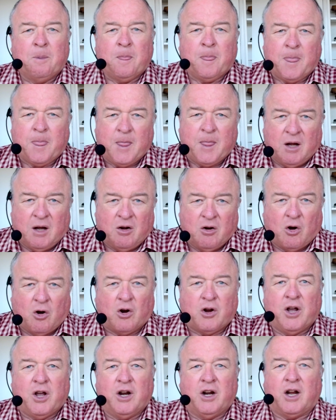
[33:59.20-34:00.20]
they're not
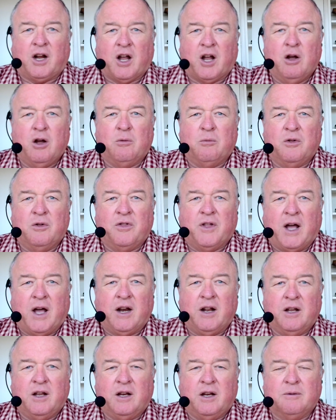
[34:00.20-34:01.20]
going to cope with that
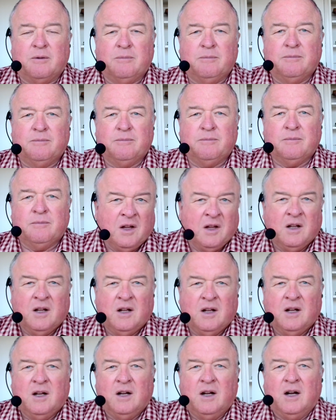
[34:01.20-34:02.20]
heat.
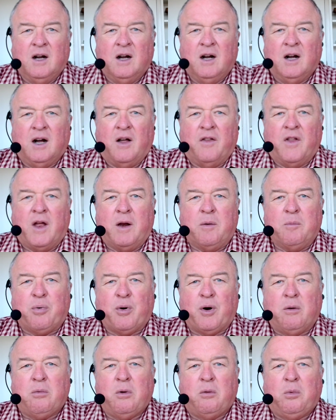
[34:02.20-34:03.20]
And then
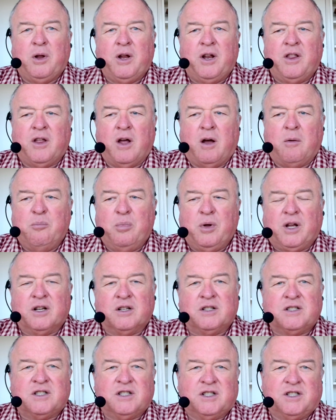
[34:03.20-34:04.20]
probably the
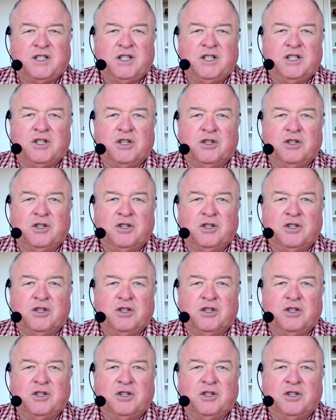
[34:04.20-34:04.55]
biggest decision